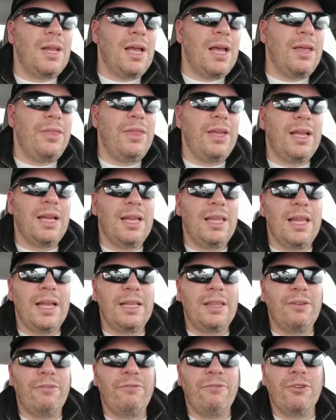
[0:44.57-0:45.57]
I think I
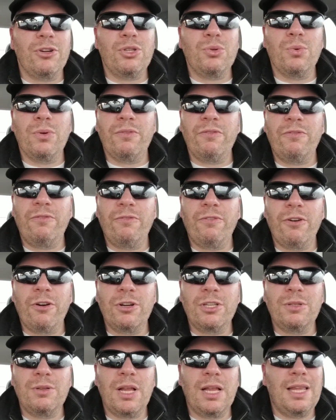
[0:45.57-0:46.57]
liked the first one
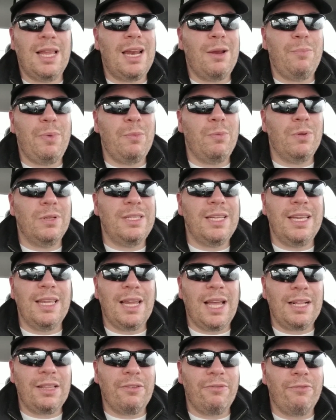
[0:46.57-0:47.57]
first. A lot of people didn't
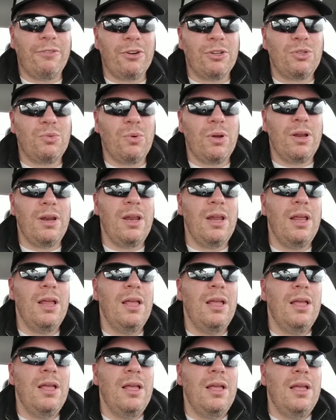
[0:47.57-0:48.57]
like the first one.
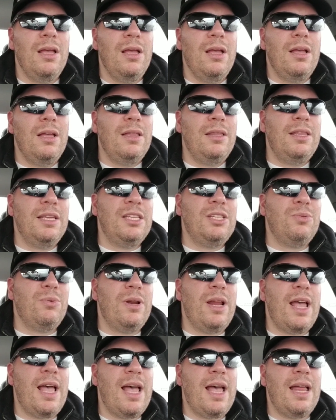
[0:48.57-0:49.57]
This
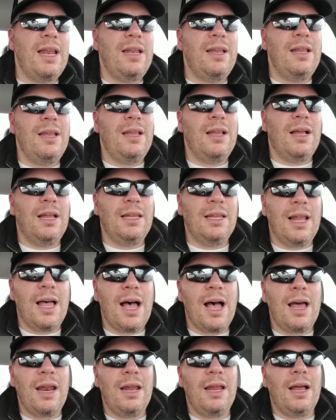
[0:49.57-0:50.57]
one had a
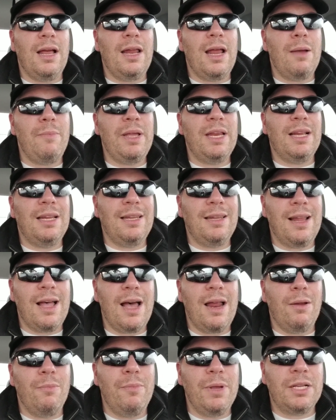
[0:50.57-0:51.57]
lot, and I mean a
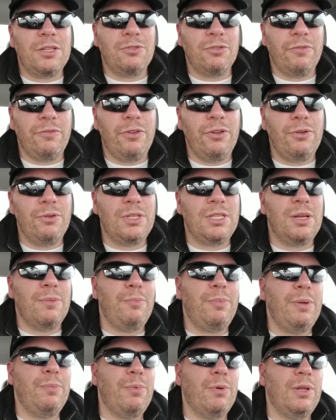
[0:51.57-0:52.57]
lot, of mixed reviews.
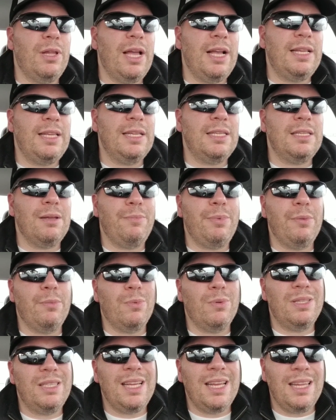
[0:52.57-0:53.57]
Some people liked it. Some
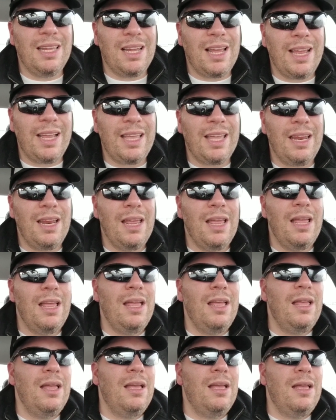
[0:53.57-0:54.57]
people didn't like it.
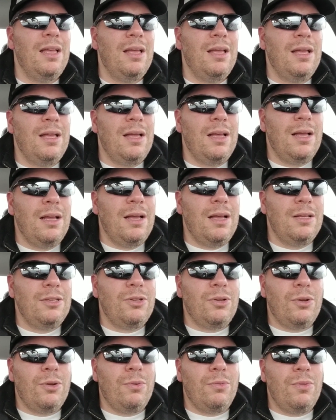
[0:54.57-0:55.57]

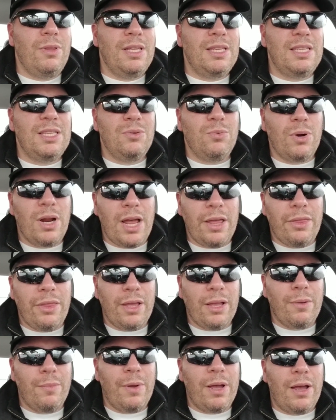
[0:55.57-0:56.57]
So this is what I
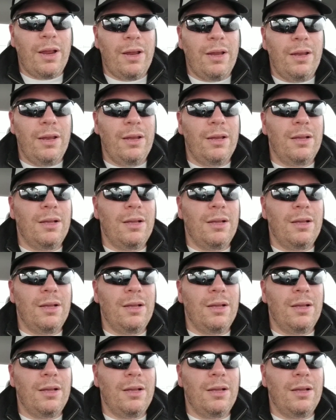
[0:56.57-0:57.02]
think about it.